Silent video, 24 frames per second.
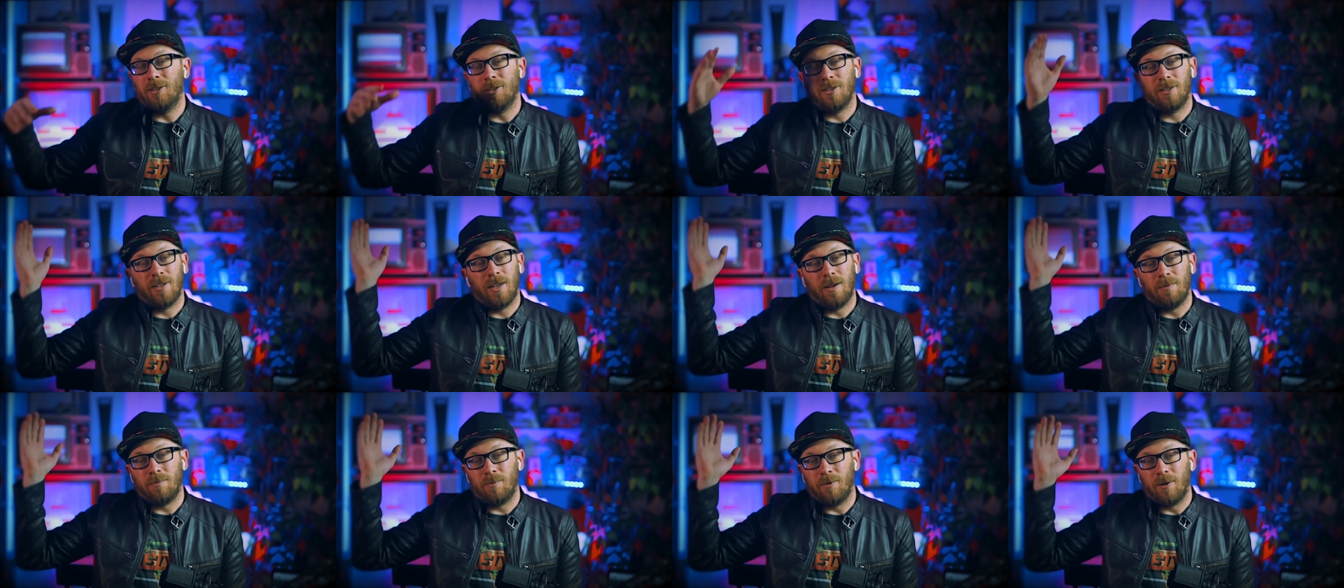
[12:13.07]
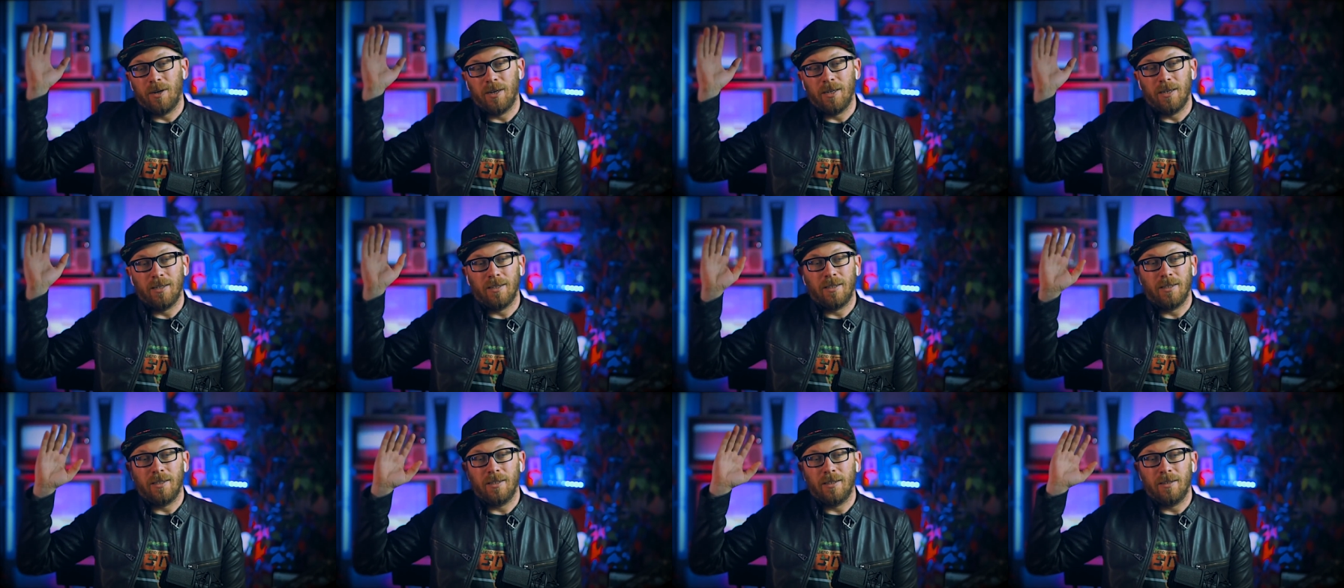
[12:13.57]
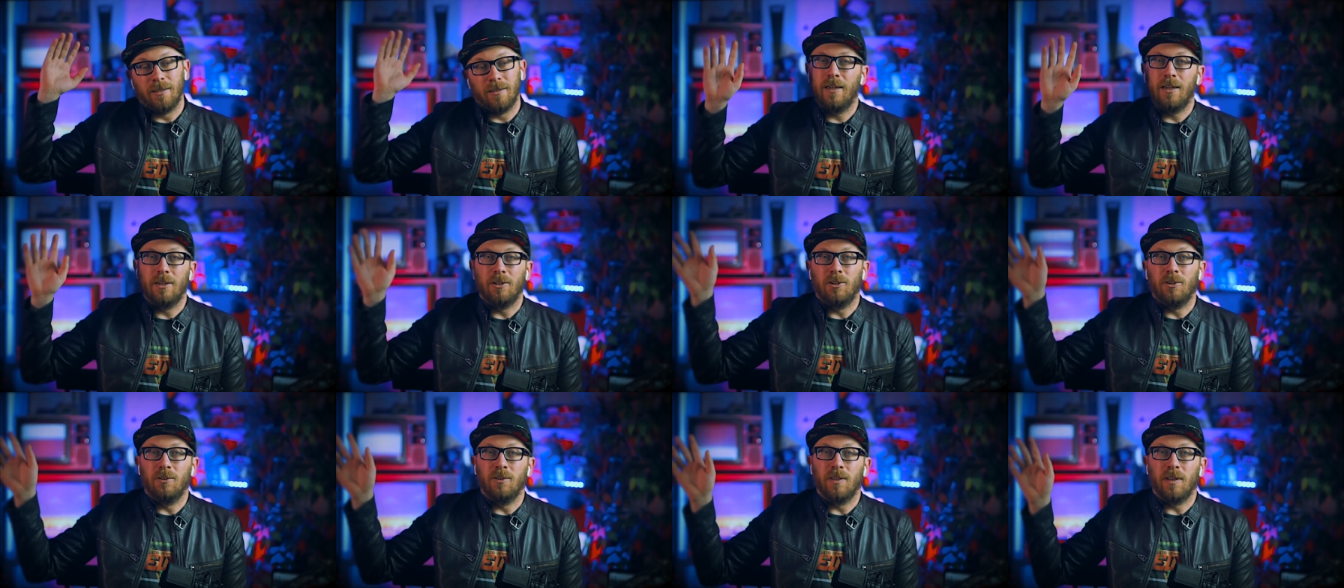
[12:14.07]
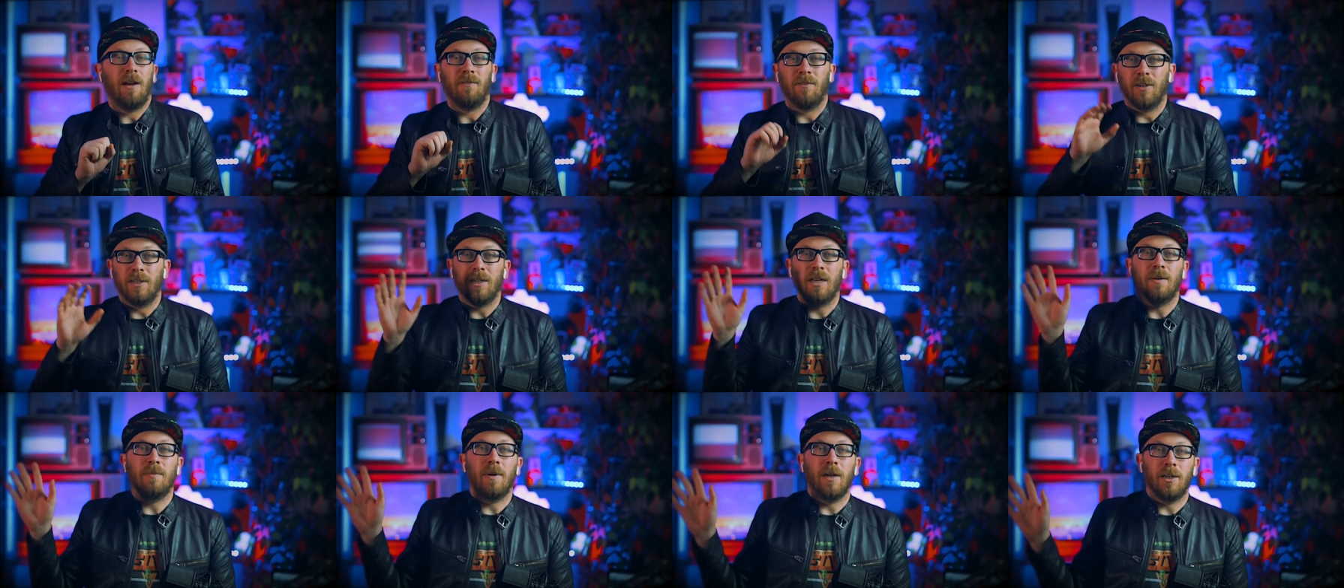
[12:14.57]
just kept running into issues
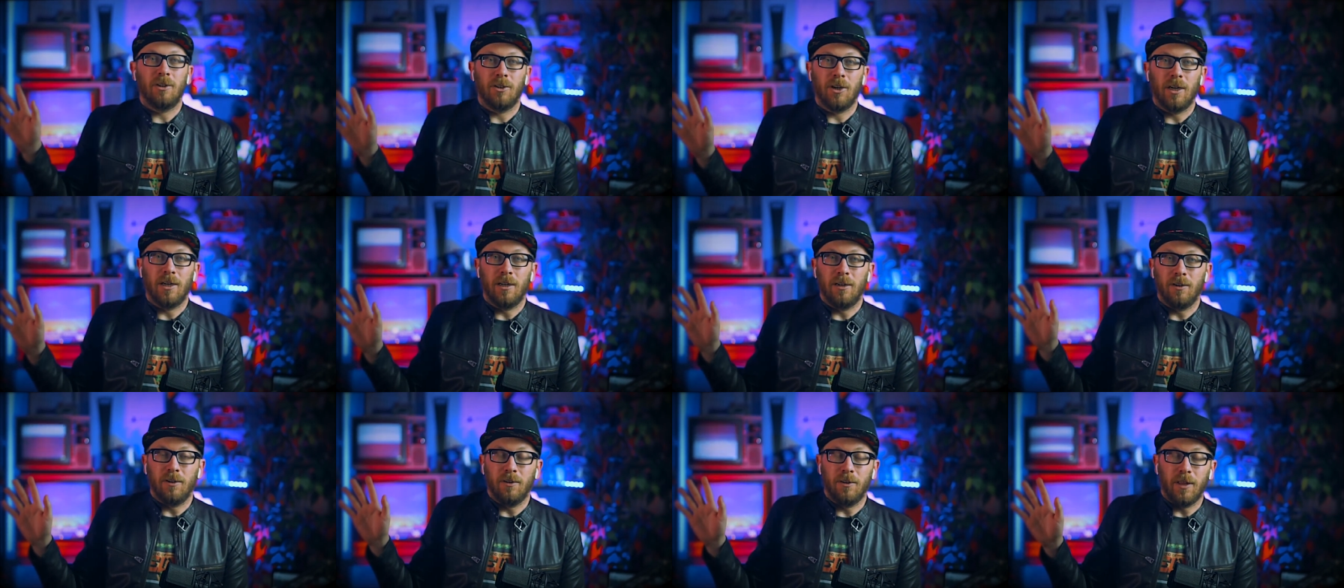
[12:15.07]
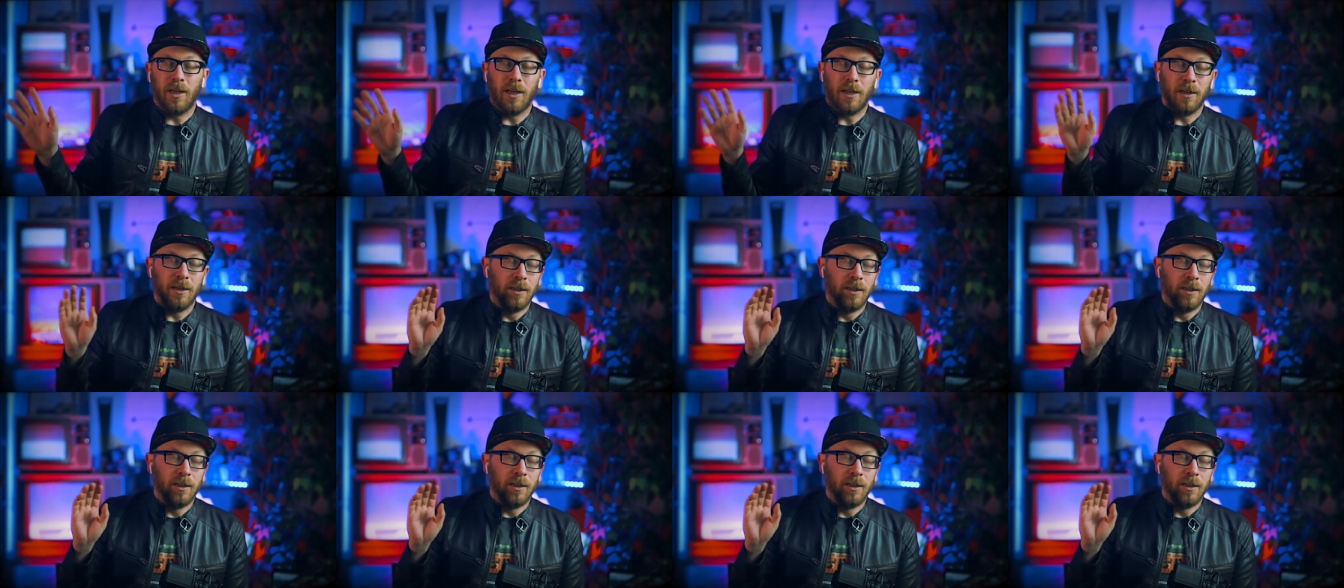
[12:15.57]
every time I tried to do that.